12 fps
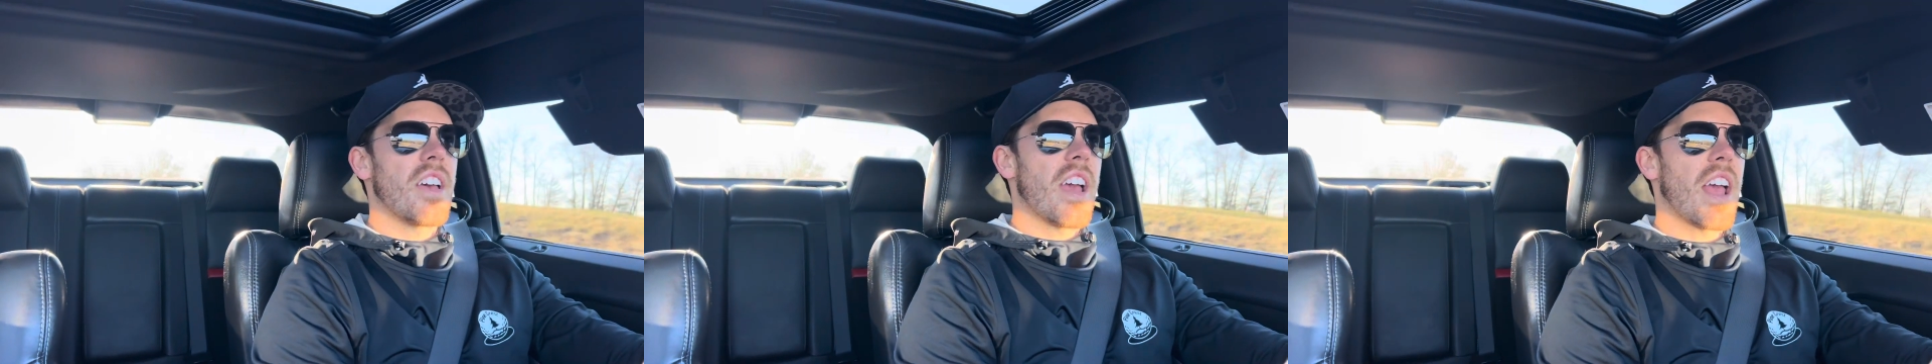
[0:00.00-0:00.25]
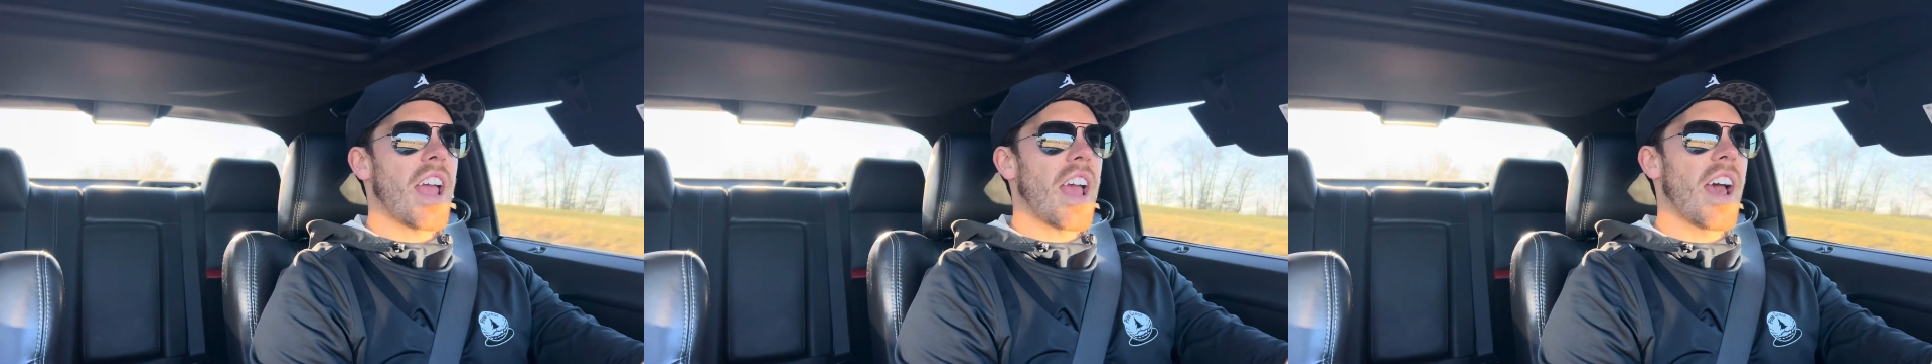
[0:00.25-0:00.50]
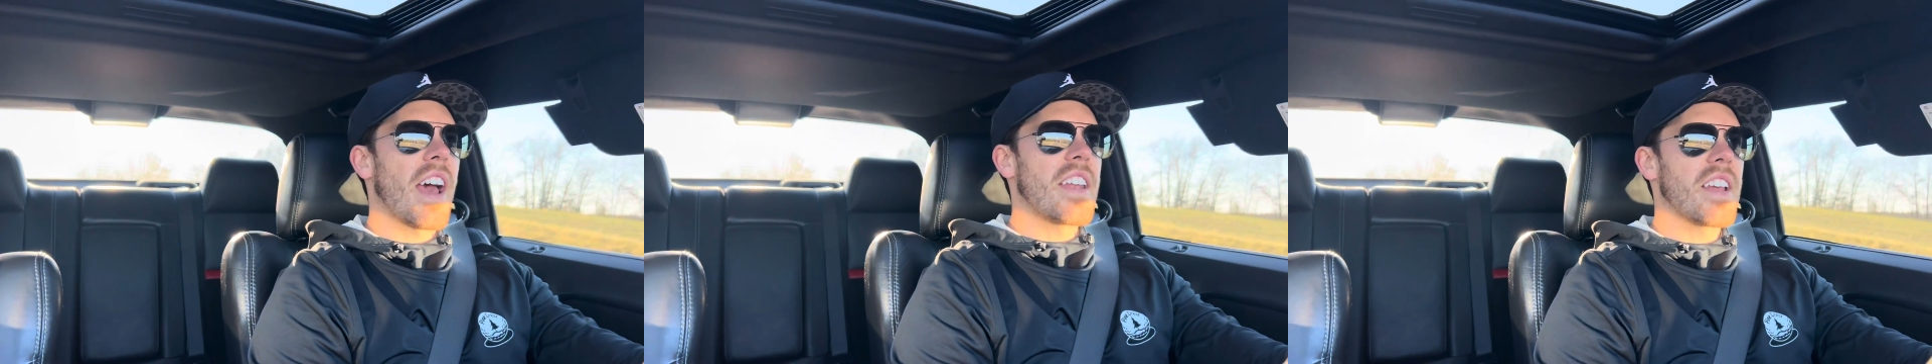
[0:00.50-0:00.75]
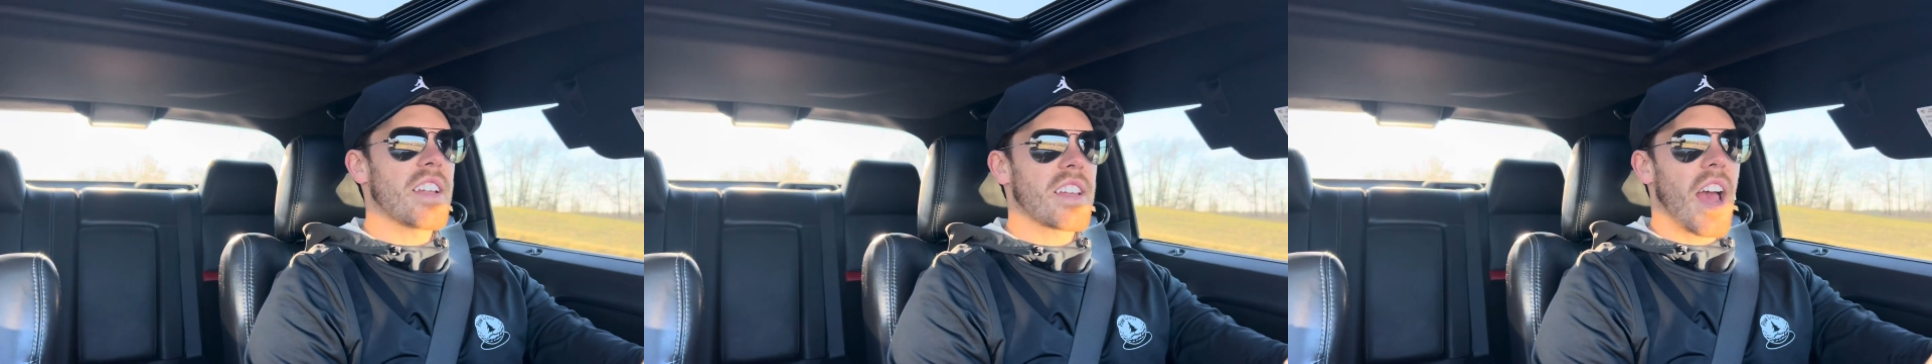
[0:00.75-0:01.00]
and
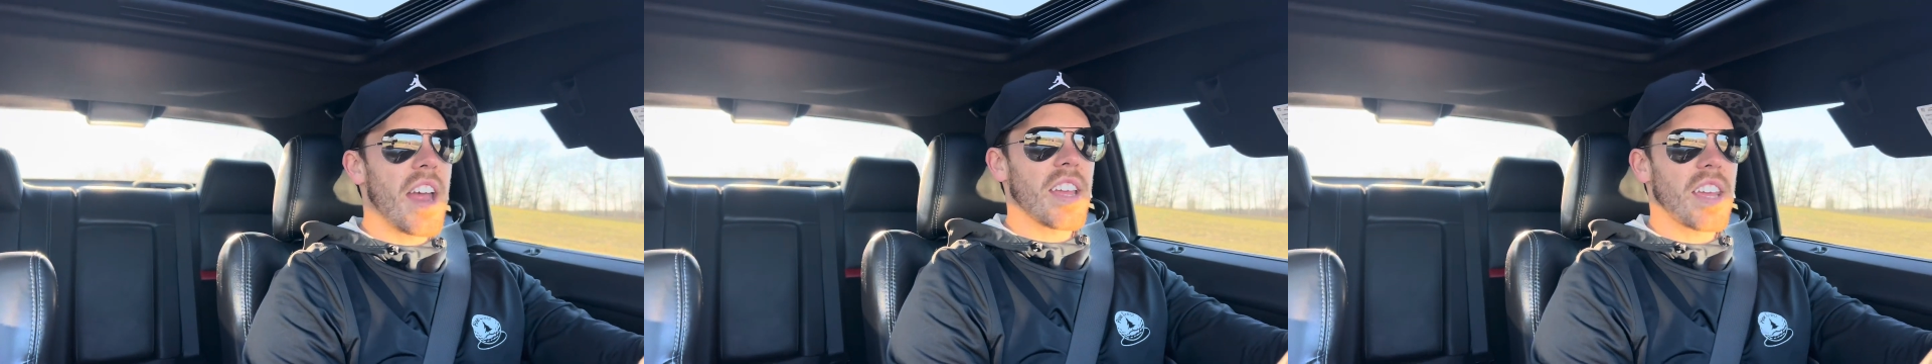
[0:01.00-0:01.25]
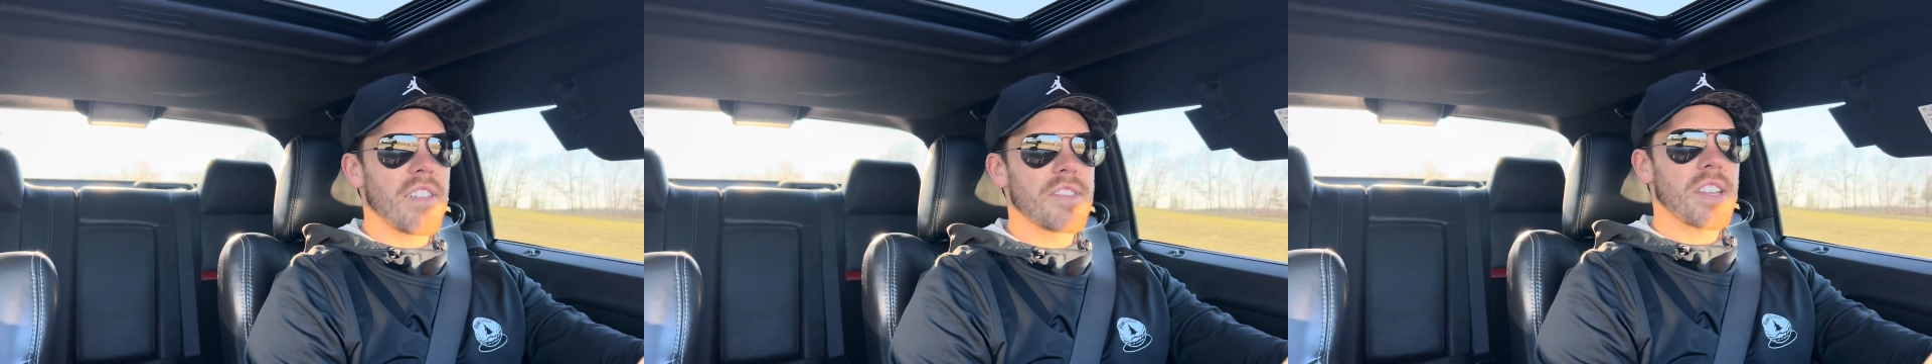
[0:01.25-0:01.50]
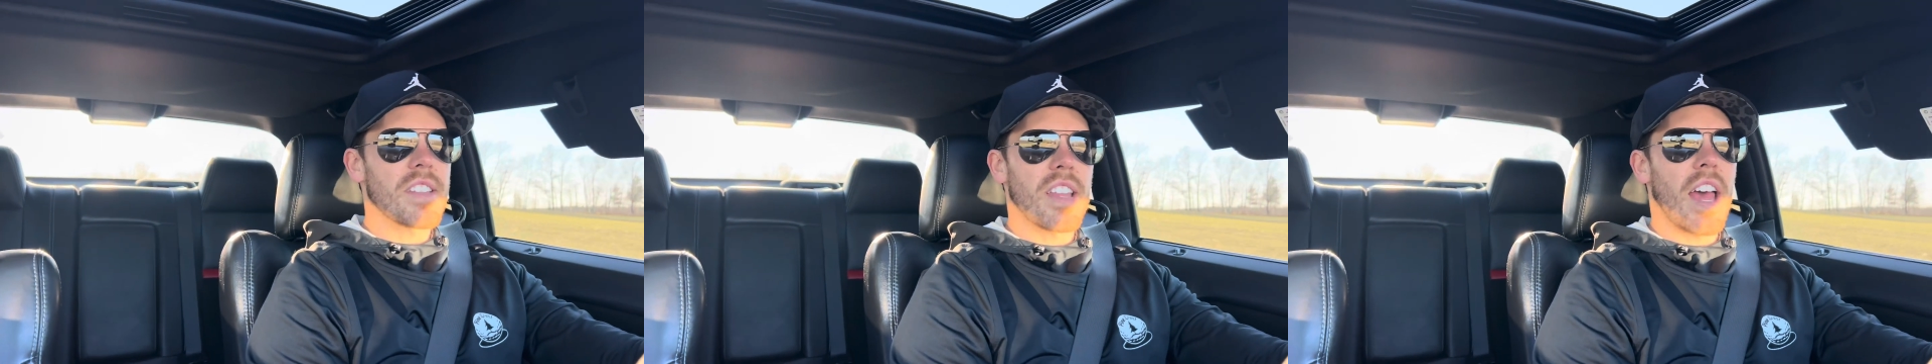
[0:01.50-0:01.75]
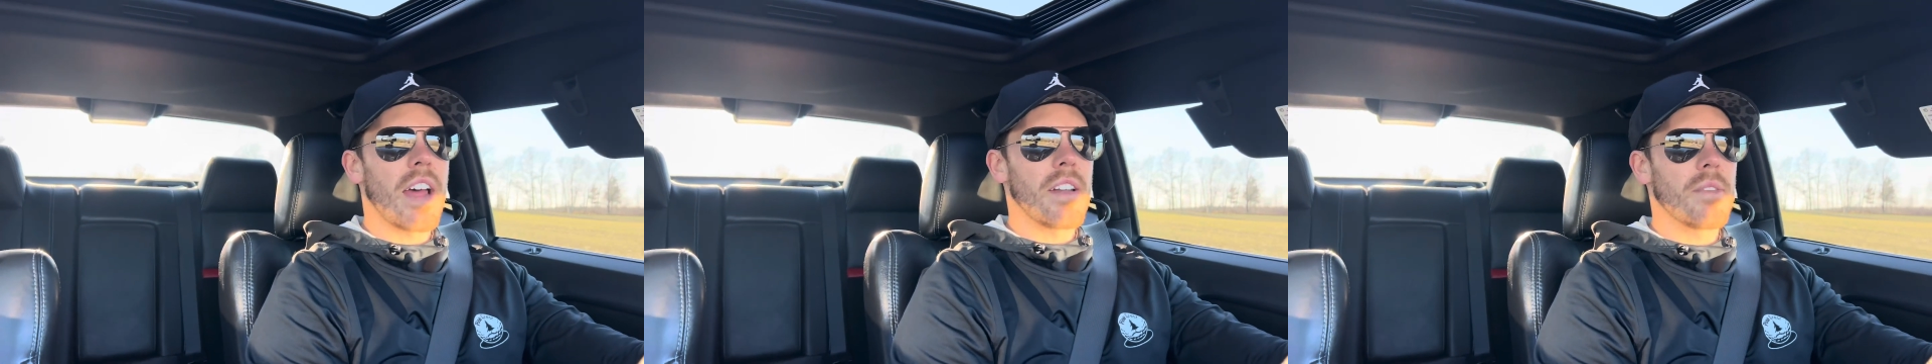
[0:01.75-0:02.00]
it kind of gives it that